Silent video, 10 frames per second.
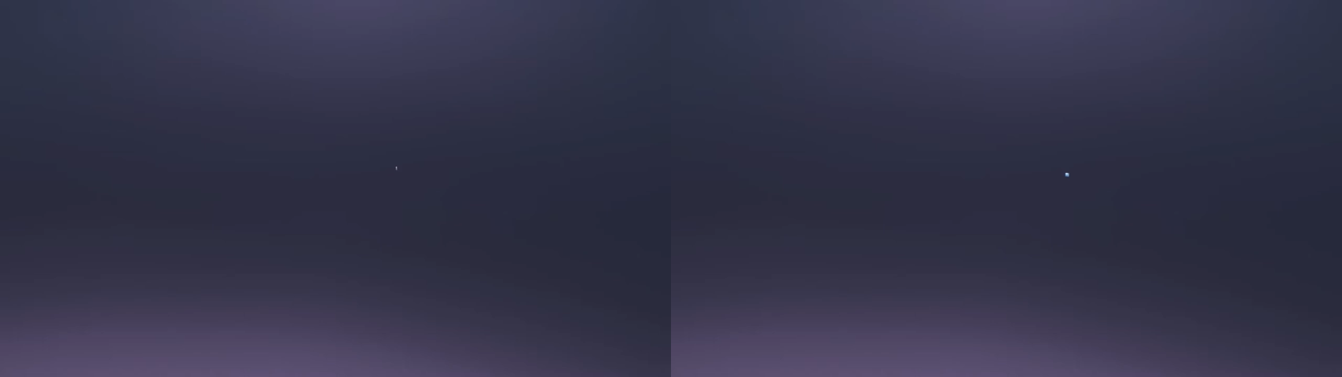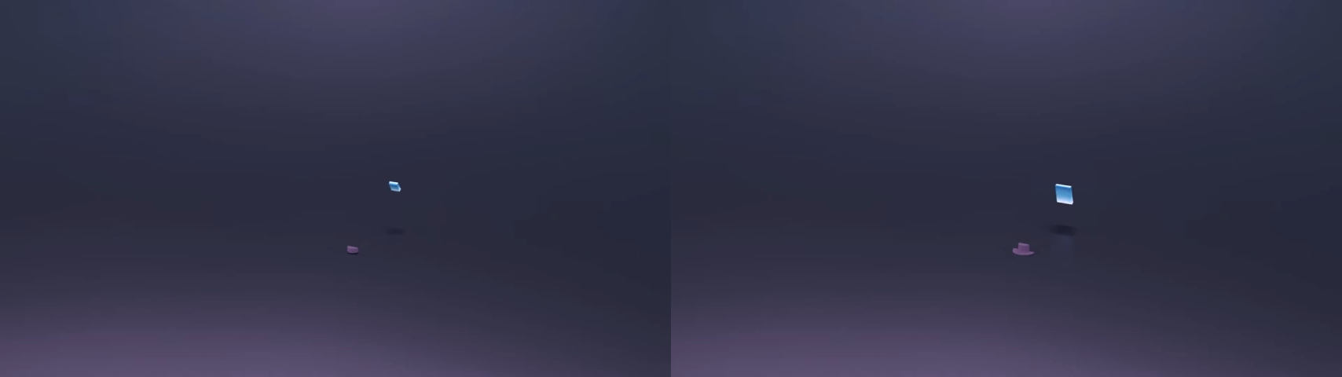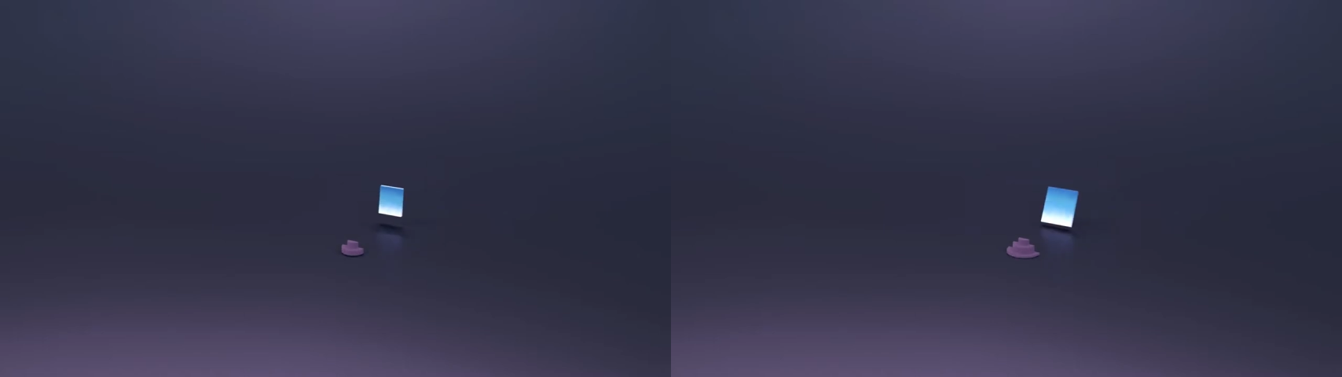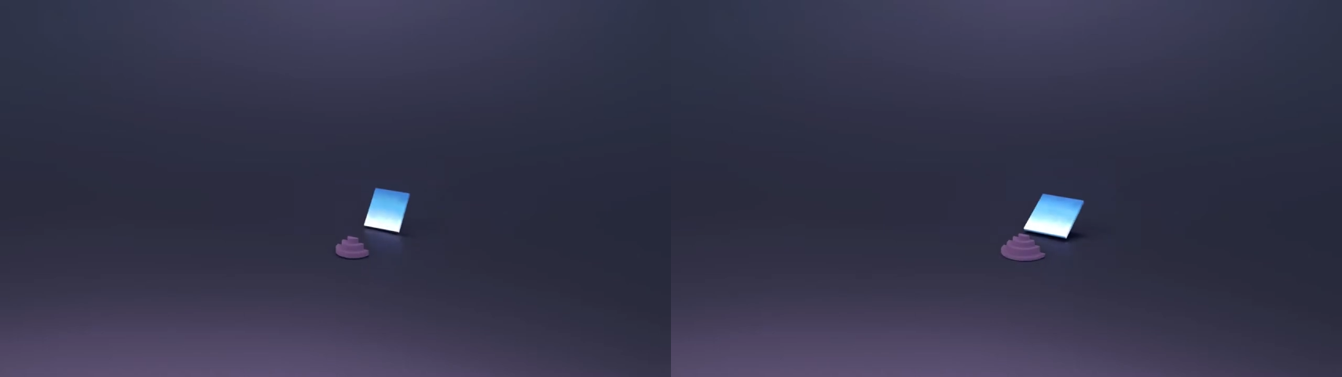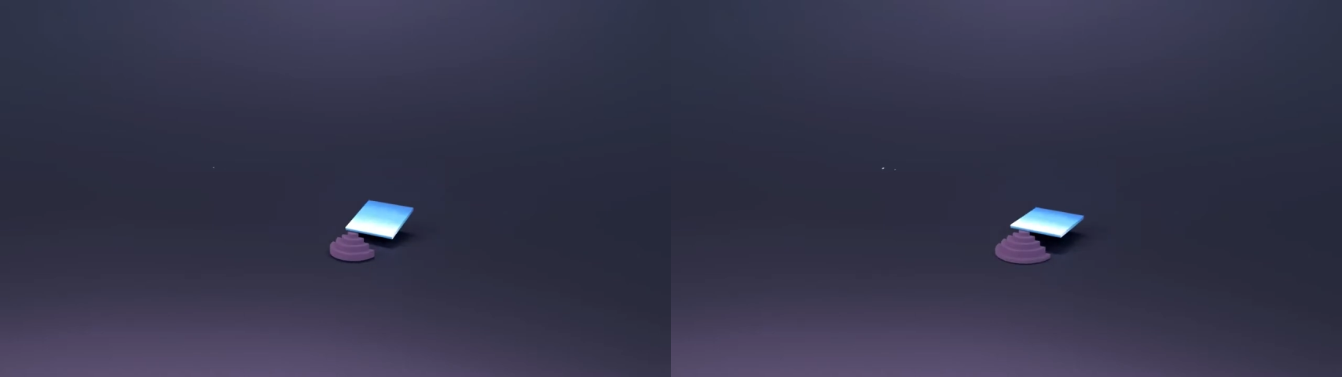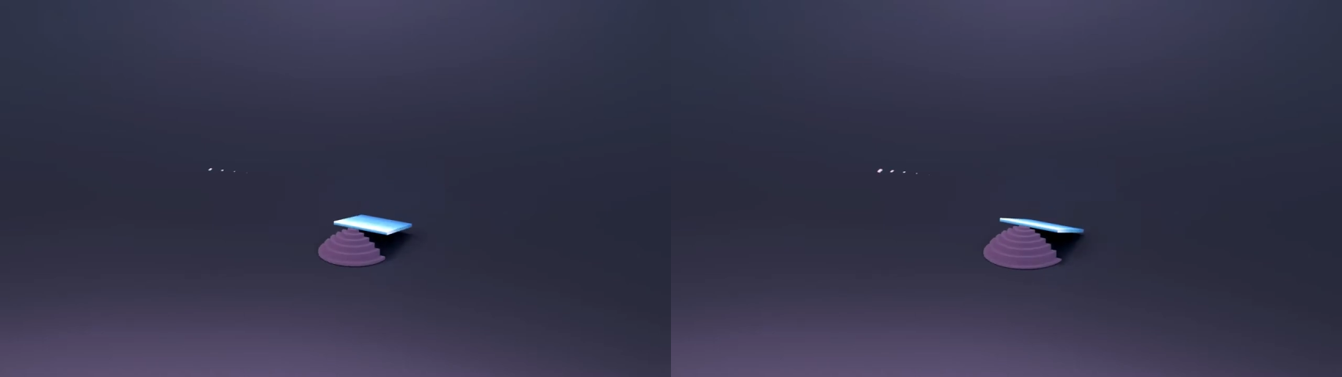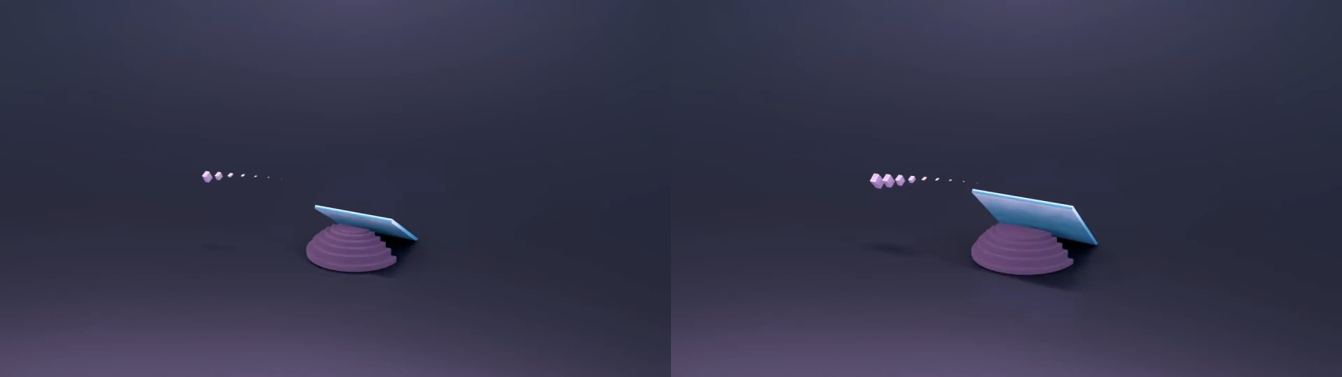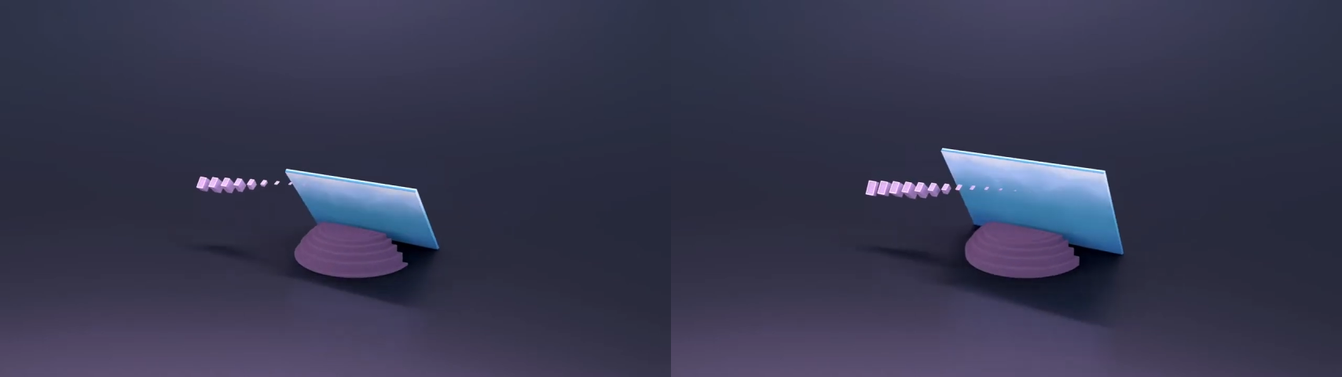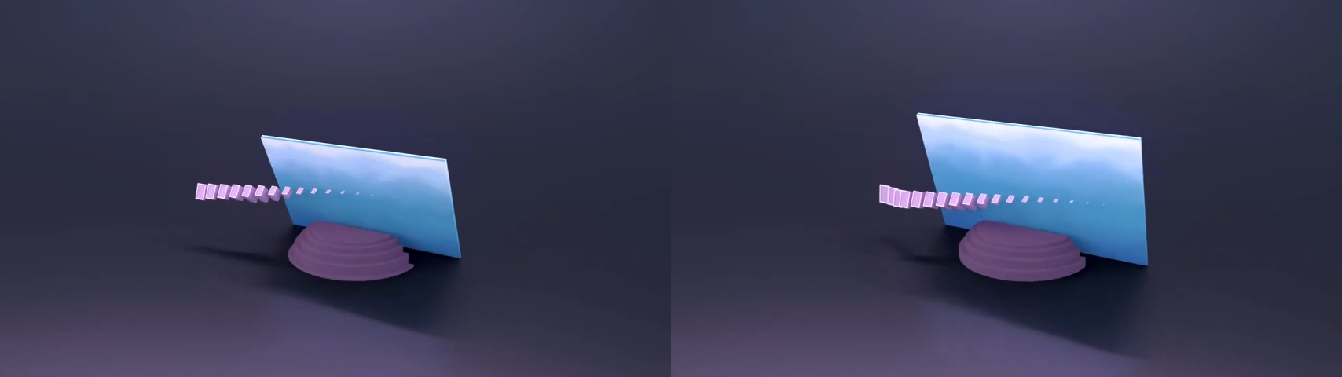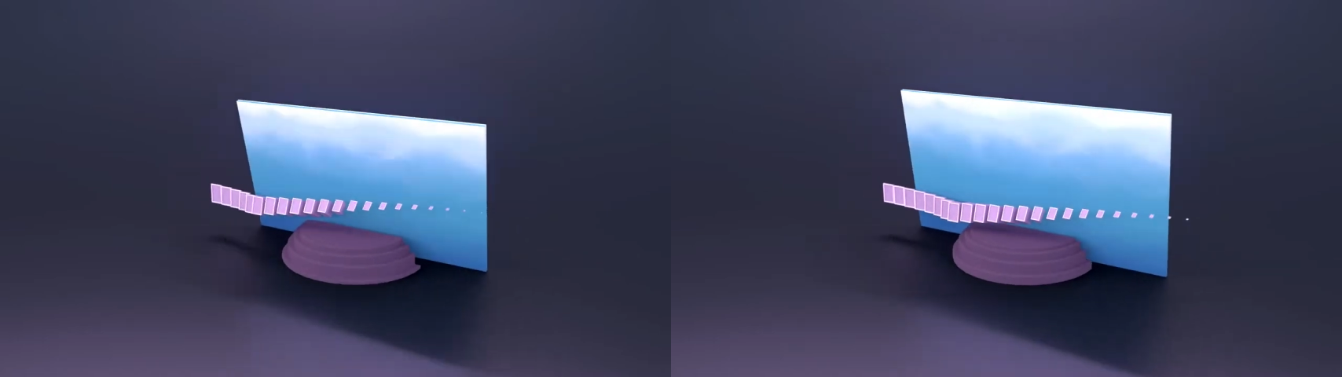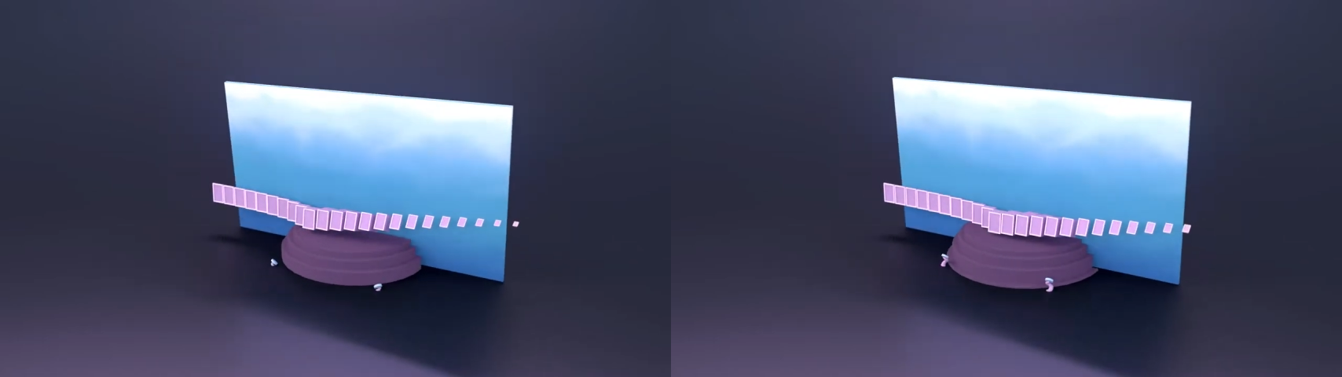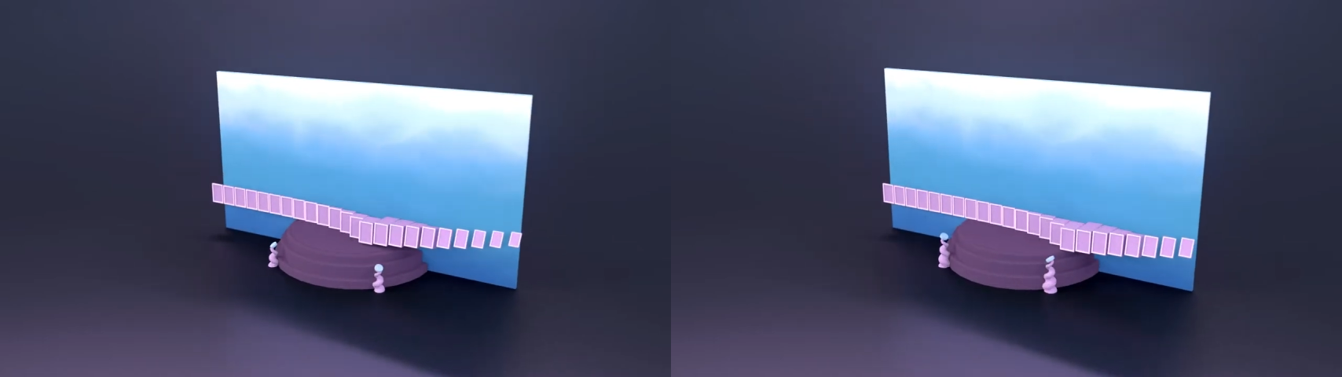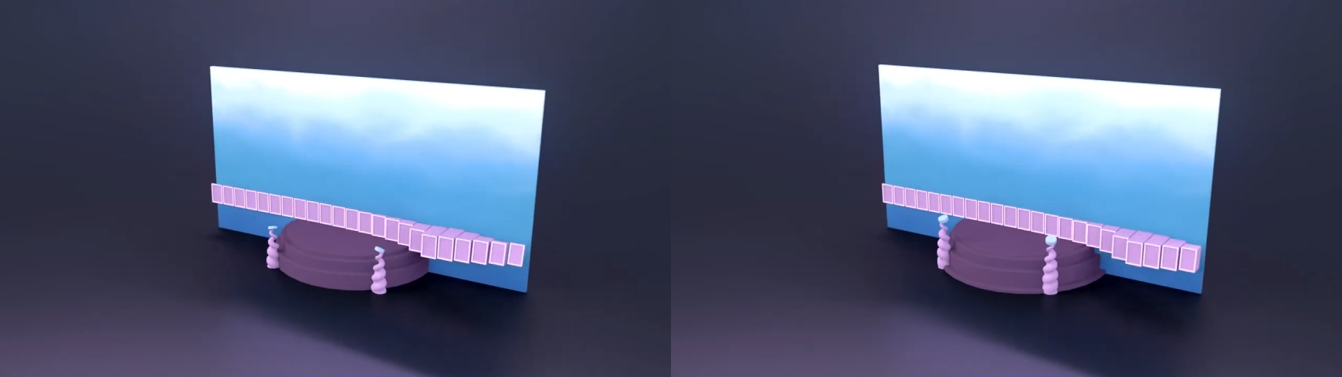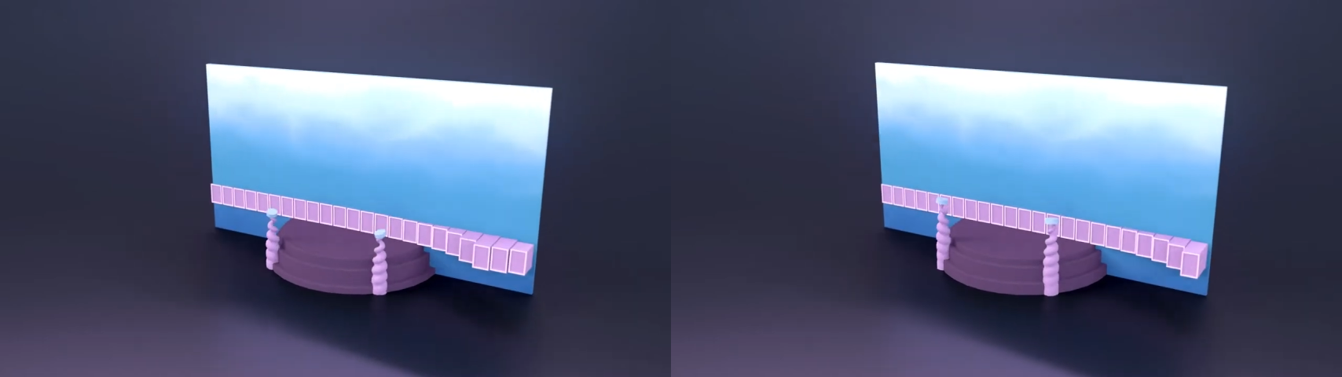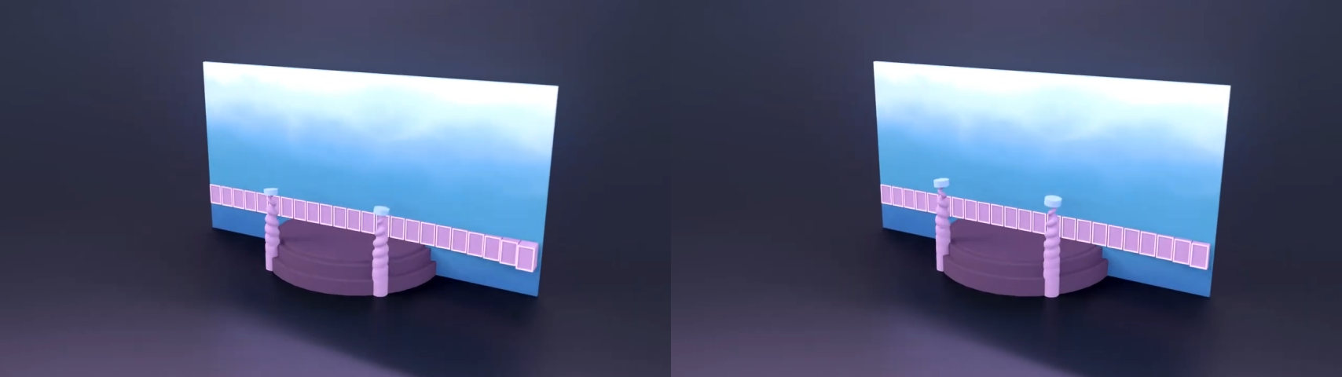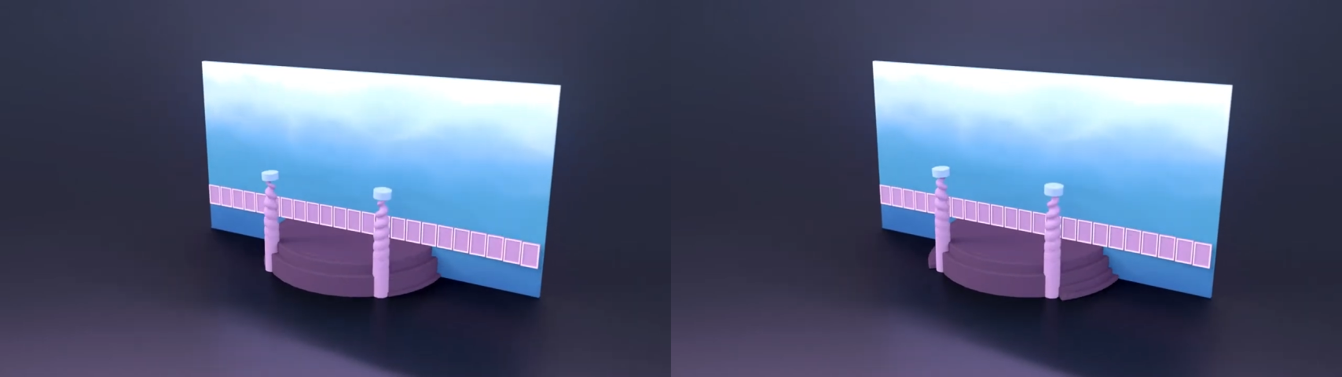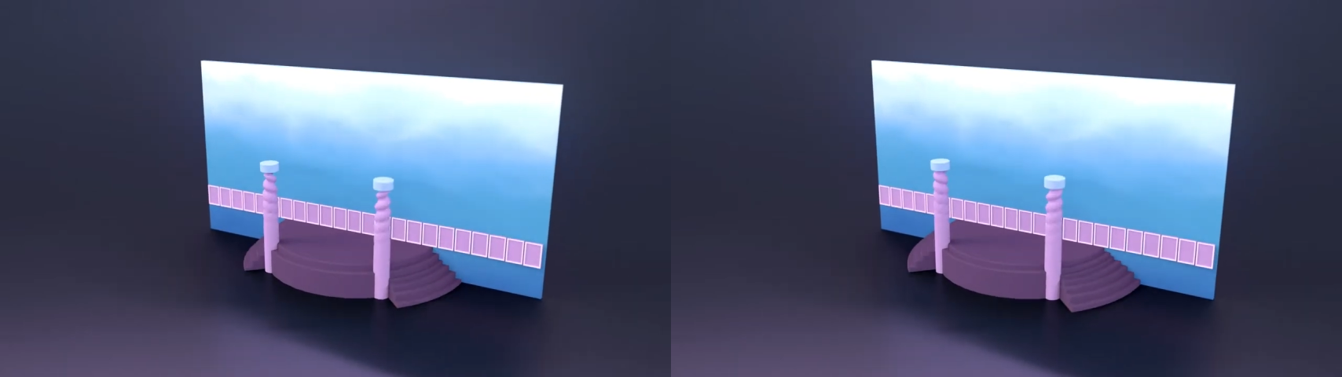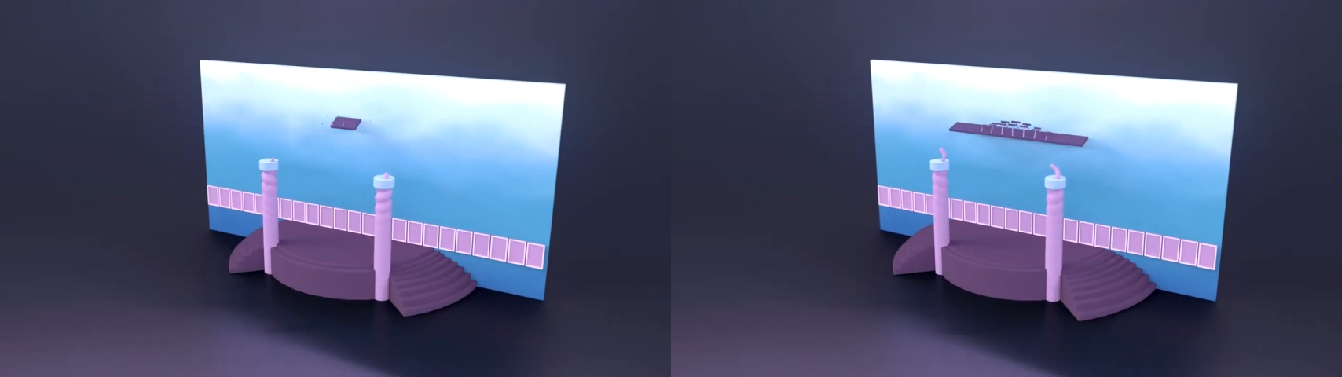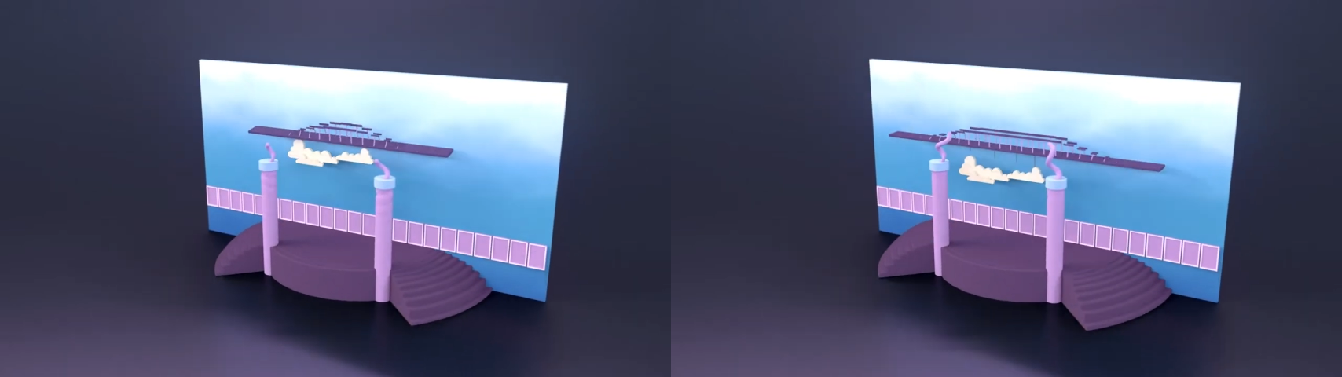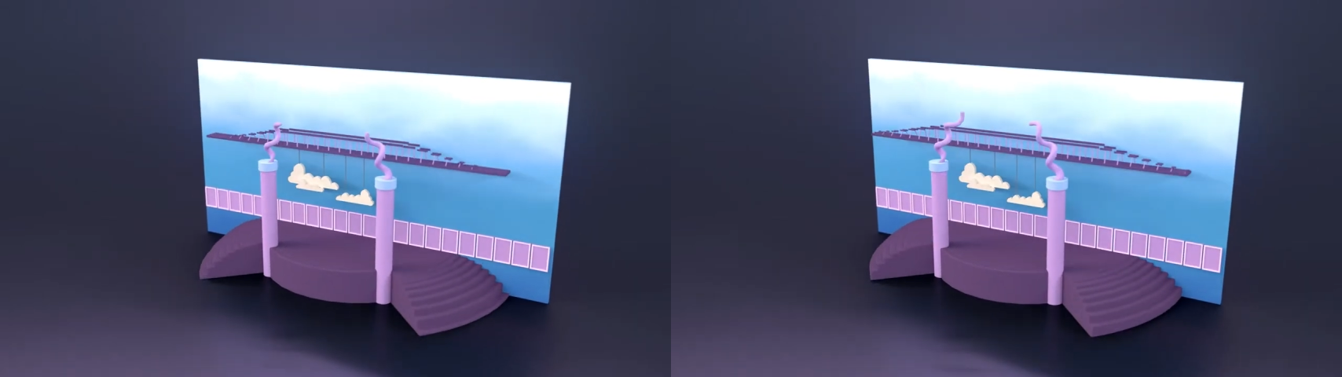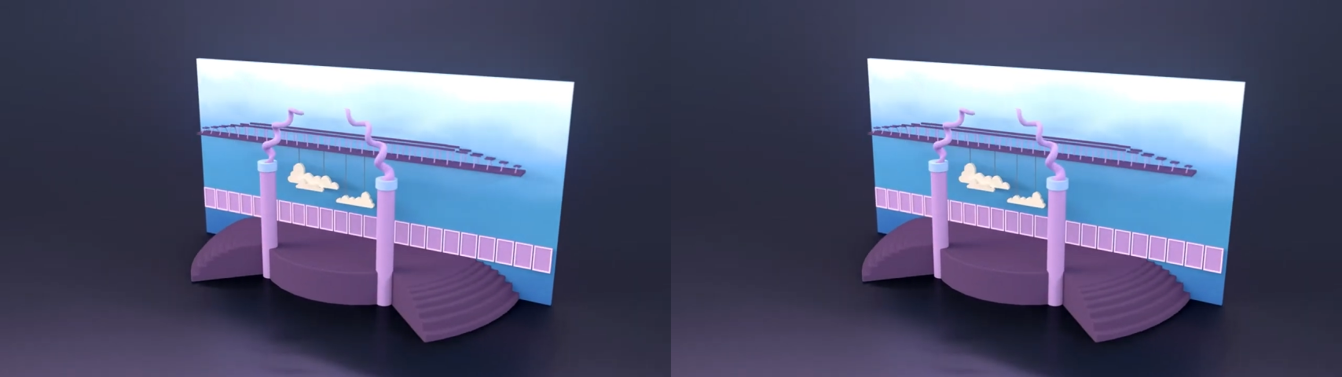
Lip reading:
[unreadable: no face in view]